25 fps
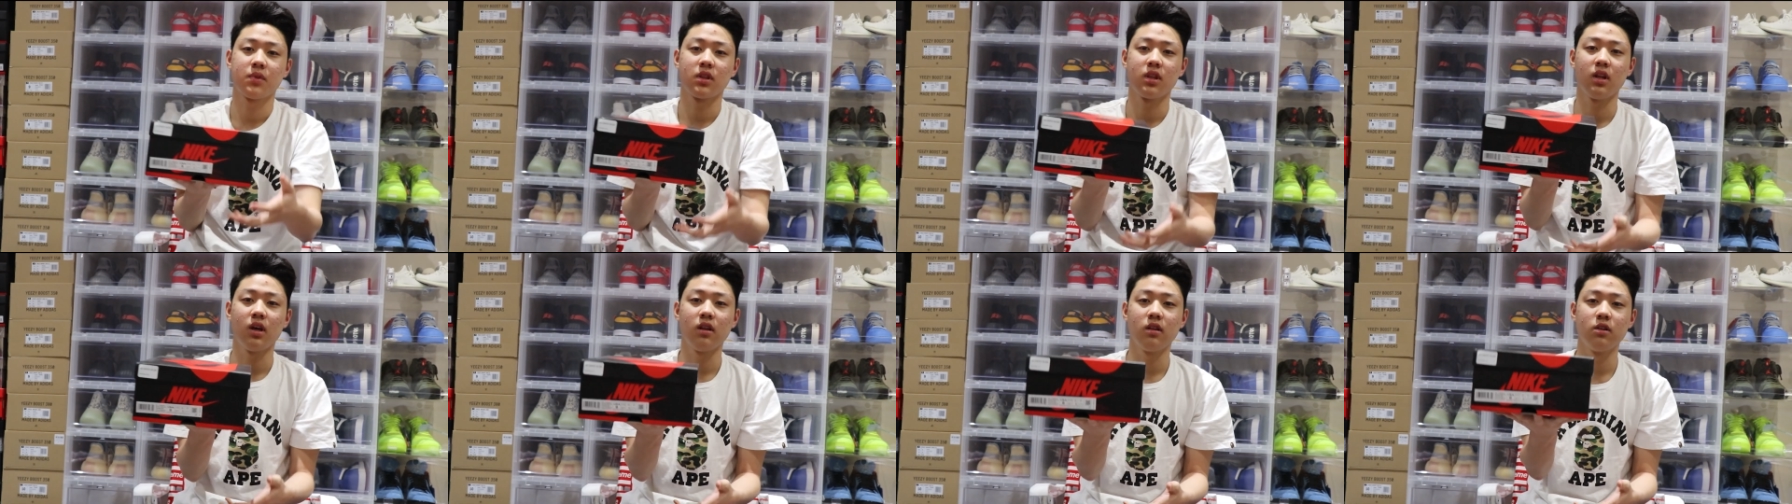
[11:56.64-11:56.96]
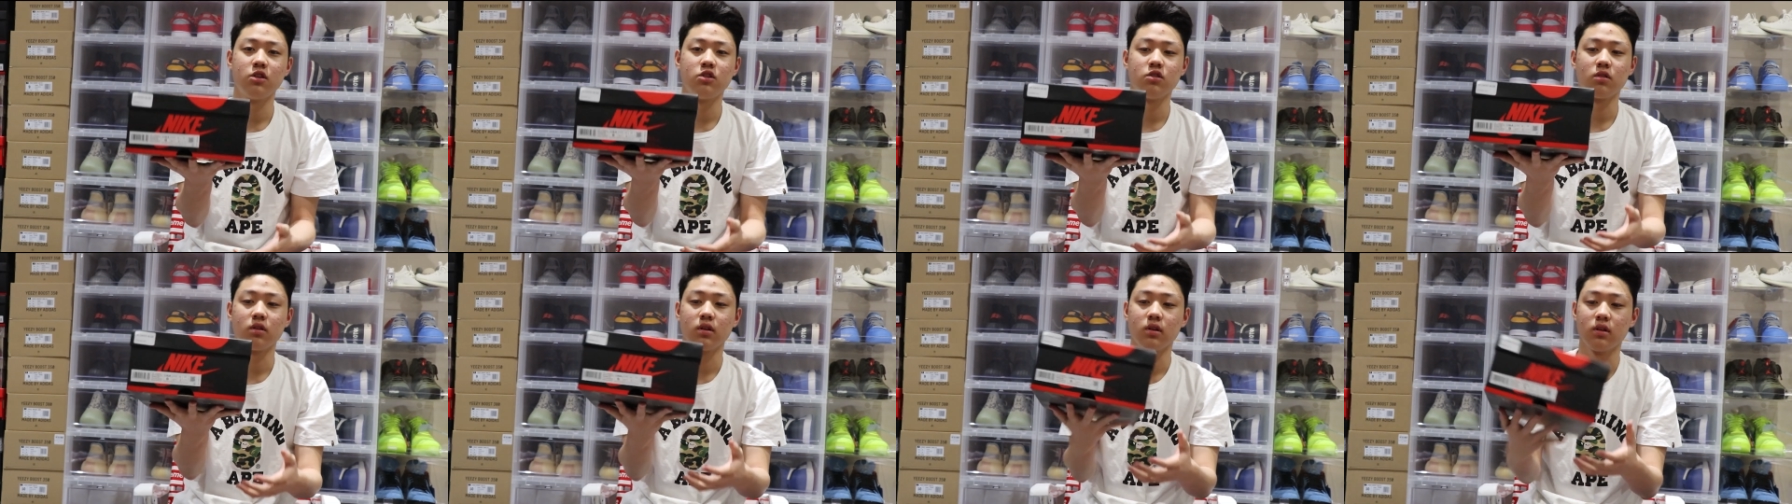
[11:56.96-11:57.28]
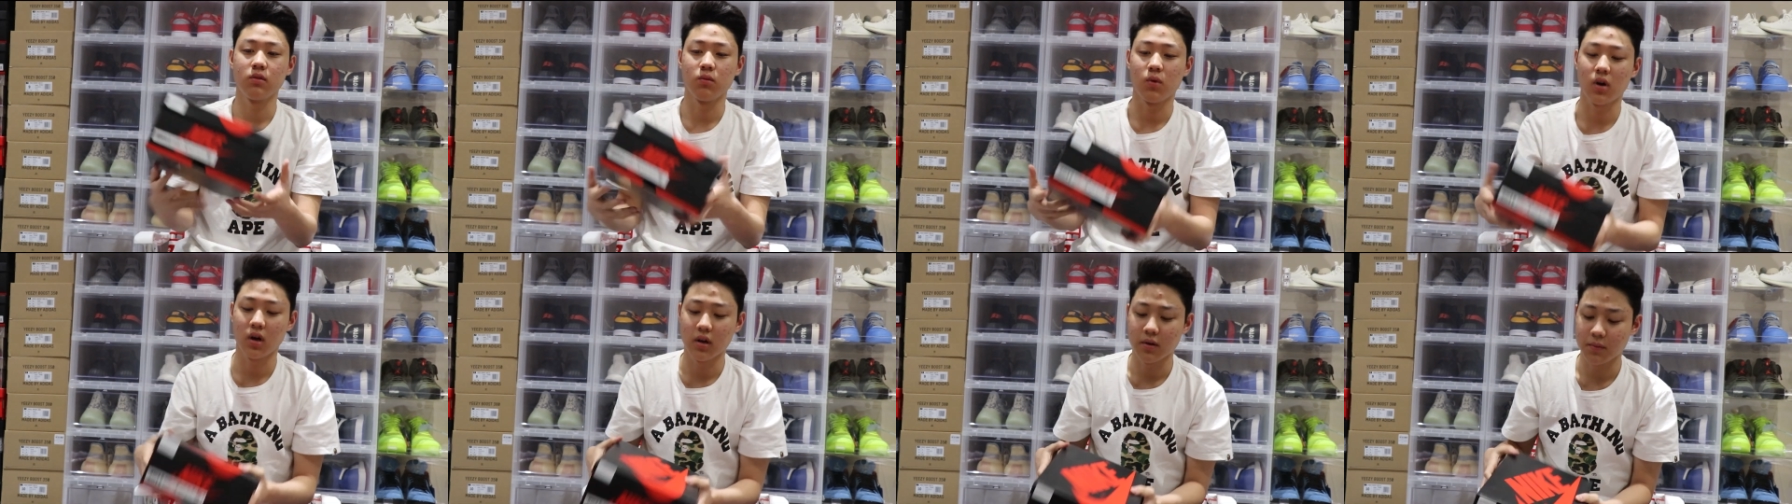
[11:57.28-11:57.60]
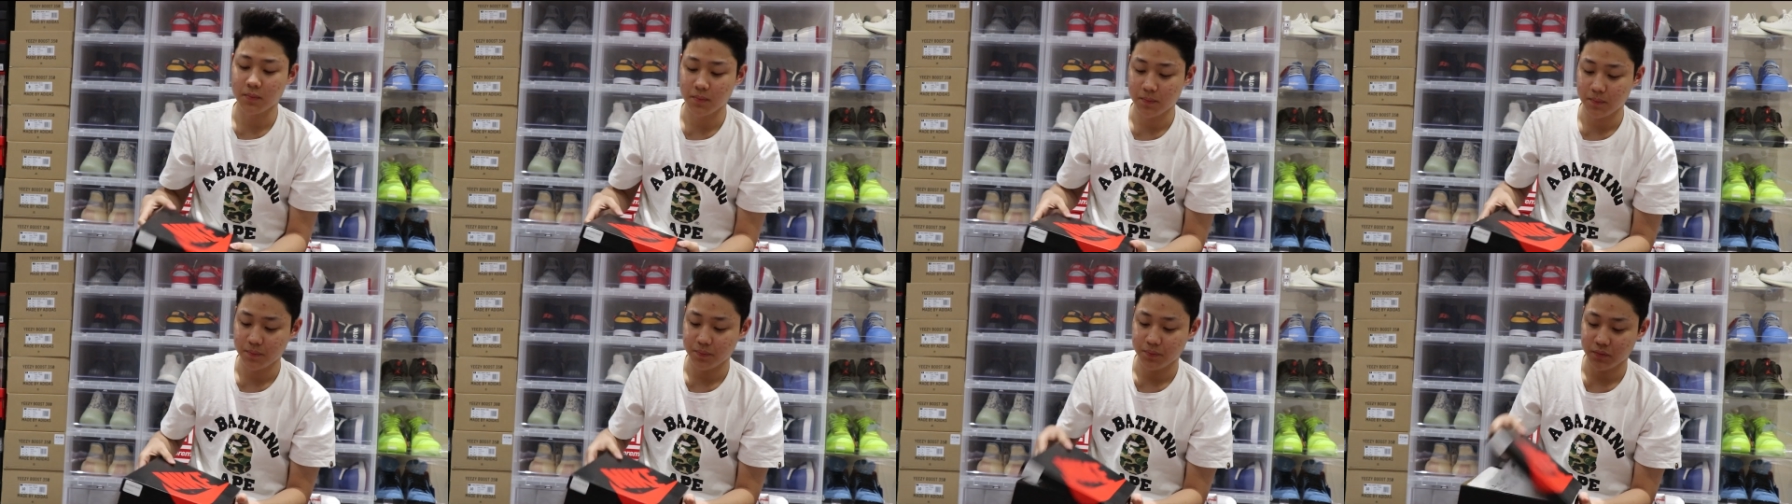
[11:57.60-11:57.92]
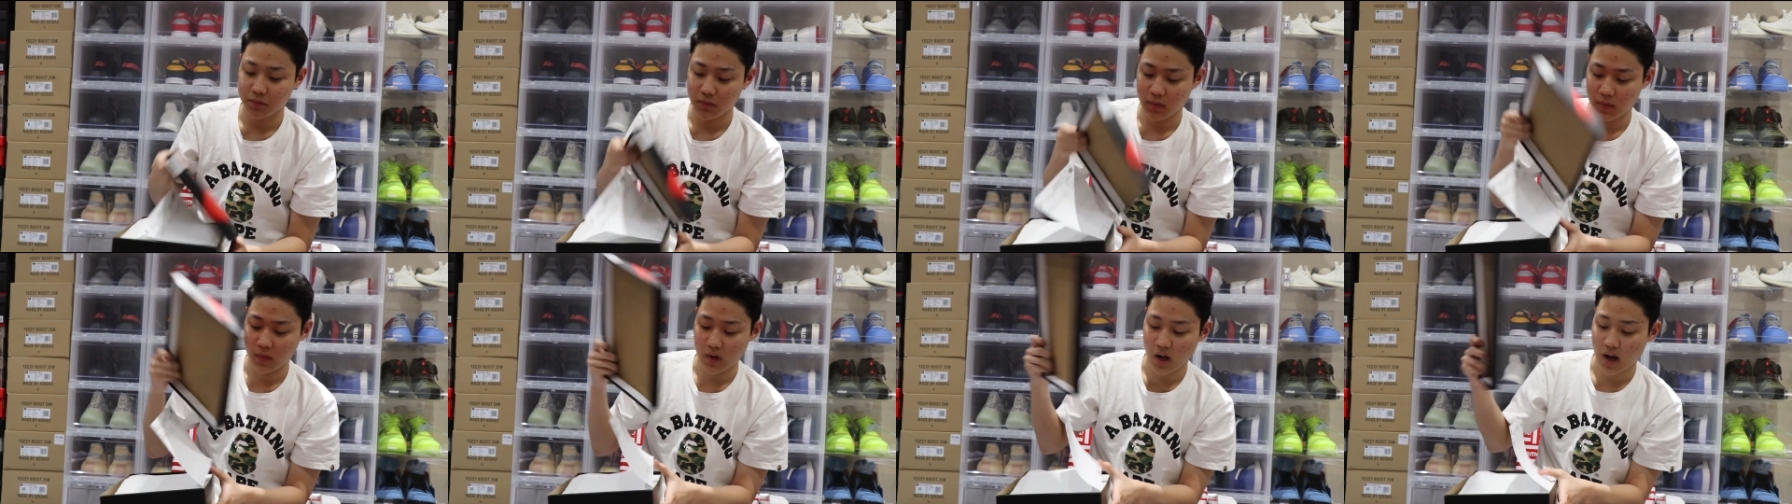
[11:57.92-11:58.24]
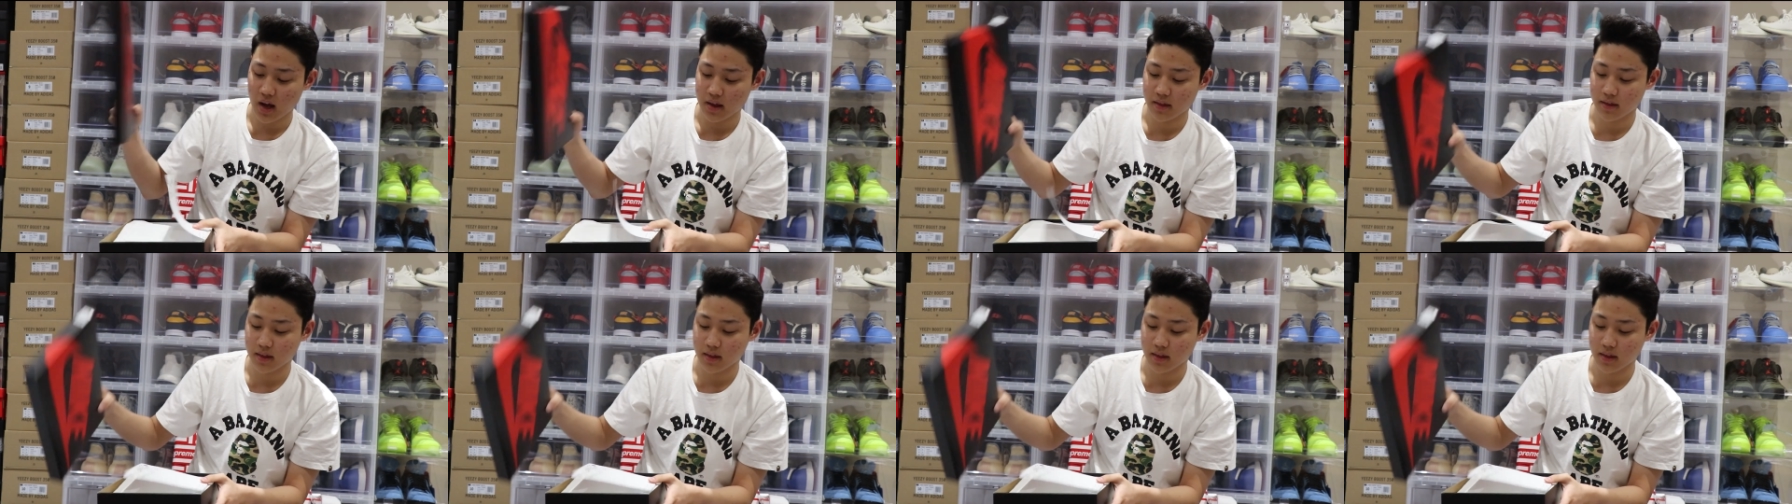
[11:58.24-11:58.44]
another Jordan 1. I